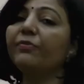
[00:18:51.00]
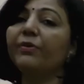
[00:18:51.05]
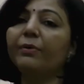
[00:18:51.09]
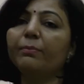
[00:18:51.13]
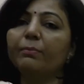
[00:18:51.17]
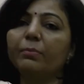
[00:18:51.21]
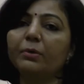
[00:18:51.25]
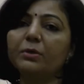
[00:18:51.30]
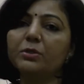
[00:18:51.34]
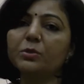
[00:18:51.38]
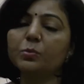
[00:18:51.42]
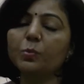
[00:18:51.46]

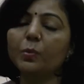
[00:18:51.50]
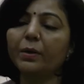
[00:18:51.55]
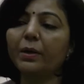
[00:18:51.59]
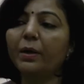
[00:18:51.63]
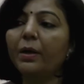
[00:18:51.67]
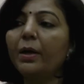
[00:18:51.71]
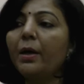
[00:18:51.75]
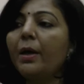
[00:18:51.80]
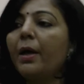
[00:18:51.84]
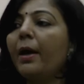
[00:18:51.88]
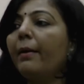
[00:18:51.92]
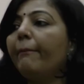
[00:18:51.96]
mv square.
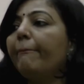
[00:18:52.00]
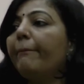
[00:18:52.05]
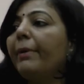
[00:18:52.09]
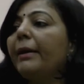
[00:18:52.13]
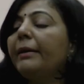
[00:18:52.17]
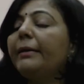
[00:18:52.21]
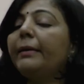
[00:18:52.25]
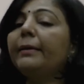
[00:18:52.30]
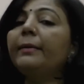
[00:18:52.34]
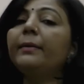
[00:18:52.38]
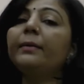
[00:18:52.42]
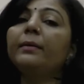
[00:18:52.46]
But
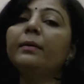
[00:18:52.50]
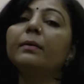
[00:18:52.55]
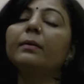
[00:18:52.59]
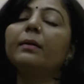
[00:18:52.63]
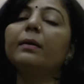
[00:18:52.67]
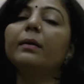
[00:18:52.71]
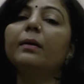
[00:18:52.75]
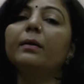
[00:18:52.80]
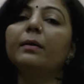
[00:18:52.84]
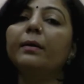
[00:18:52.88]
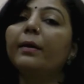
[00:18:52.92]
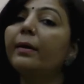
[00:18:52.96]
in
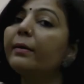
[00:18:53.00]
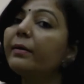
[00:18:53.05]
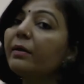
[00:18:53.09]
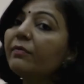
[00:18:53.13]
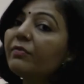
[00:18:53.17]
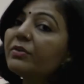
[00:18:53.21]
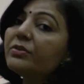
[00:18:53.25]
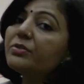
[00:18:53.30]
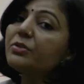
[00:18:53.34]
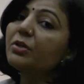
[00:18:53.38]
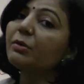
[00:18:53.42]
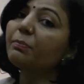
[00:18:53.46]

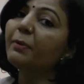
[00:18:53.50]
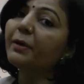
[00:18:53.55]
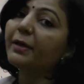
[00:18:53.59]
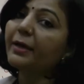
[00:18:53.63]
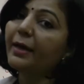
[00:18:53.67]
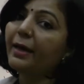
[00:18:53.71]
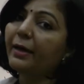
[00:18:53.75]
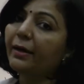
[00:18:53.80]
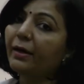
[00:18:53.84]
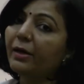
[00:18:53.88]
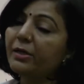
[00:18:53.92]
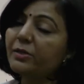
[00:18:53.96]
relativistic
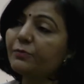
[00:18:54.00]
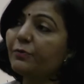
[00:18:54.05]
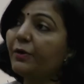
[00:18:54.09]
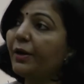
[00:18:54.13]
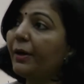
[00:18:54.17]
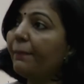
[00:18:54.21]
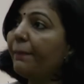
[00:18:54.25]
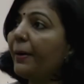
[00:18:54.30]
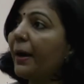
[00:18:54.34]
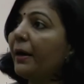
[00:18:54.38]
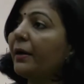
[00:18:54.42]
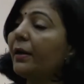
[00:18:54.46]
mechanics, when a
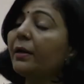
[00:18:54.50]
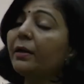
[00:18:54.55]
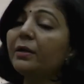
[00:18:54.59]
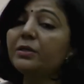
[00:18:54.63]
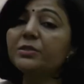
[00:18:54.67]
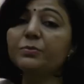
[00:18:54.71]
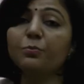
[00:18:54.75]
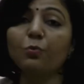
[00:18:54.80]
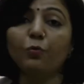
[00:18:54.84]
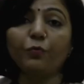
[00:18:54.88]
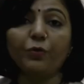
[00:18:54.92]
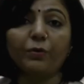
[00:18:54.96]
particle
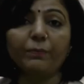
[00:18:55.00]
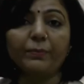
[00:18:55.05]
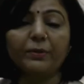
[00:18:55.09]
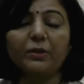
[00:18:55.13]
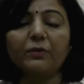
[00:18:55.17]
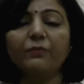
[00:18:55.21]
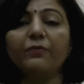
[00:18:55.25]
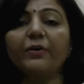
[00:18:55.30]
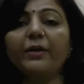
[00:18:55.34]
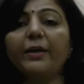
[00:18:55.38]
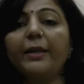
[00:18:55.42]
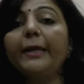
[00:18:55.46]
is moving with a
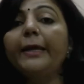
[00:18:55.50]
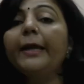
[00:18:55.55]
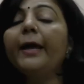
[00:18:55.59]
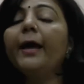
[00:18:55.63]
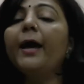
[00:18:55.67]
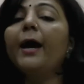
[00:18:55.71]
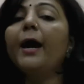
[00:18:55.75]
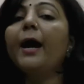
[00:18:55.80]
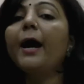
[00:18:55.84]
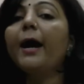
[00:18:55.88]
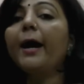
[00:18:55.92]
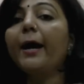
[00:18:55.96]
very
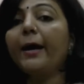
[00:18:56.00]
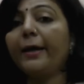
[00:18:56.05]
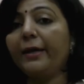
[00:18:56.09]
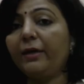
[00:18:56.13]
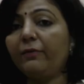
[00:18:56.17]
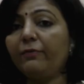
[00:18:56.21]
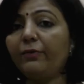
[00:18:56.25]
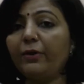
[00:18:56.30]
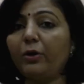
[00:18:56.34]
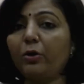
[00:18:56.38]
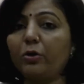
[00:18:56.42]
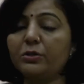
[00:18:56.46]
high
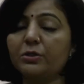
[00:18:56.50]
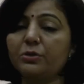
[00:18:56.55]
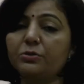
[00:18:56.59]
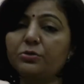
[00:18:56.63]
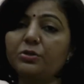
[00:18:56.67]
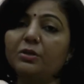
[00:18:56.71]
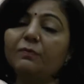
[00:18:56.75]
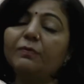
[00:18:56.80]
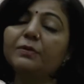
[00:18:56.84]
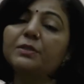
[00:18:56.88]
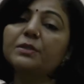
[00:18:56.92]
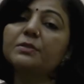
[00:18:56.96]

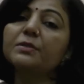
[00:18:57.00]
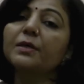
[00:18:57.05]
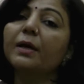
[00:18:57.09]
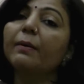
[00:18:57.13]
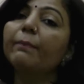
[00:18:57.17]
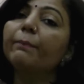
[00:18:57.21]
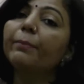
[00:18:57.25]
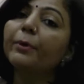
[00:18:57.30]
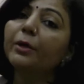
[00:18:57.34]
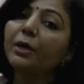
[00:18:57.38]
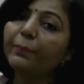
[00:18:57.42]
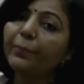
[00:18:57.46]
velocity, which is
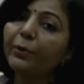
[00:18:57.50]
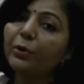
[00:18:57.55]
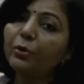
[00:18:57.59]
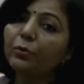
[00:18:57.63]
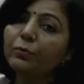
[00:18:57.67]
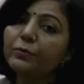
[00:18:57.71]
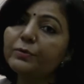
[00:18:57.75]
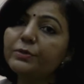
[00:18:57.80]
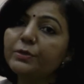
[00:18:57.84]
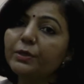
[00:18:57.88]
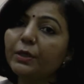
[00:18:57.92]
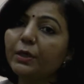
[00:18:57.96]
comparable
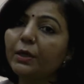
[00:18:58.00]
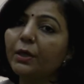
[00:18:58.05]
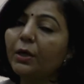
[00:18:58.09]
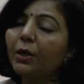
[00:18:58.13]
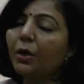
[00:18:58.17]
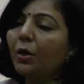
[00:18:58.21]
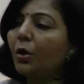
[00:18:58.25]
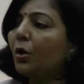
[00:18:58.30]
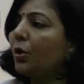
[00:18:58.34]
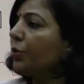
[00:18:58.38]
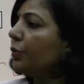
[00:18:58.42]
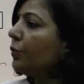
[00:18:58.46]
to c,
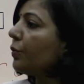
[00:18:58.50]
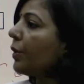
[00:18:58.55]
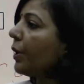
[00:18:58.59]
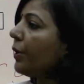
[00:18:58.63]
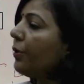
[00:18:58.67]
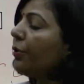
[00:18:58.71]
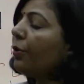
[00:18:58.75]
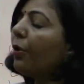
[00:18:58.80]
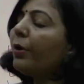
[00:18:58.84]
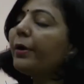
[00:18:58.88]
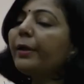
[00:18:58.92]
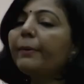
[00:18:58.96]
you
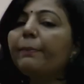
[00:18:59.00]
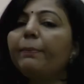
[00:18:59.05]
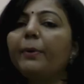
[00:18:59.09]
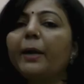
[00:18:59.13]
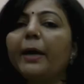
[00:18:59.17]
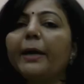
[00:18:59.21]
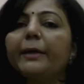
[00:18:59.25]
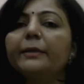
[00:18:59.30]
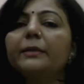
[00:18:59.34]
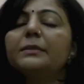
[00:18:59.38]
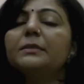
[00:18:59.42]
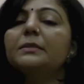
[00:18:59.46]
cannot
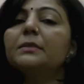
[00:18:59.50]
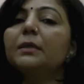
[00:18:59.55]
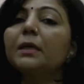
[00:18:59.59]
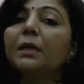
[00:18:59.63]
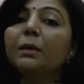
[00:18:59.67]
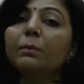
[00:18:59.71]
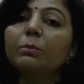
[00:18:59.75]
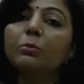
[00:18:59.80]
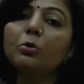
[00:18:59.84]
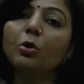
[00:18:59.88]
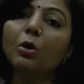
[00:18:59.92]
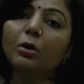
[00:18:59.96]
apply the
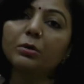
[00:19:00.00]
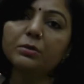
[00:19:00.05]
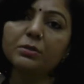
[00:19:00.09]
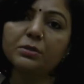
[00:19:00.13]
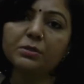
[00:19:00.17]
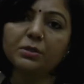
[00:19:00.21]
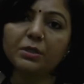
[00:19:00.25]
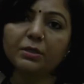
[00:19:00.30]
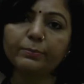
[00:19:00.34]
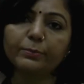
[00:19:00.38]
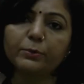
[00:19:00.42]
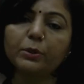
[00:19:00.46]
same
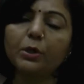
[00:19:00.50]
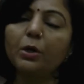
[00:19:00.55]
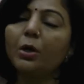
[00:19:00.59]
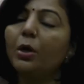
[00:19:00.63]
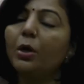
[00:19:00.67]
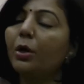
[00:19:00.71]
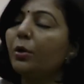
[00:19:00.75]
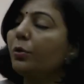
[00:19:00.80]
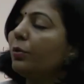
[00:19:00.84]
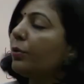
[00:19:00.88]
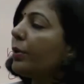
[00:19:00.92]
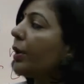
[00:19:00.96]
concept
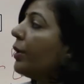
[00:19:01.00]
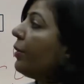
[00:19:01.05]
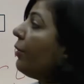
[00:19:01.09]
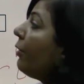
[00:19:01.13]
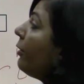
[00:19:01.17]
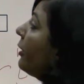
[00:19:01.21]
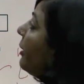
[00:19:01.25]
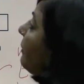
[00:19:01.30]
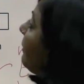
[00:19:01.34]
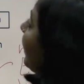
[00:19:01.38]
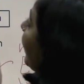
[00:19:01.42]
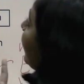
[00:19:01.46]
you cannot
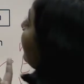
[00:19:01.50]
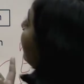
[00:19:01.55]
apply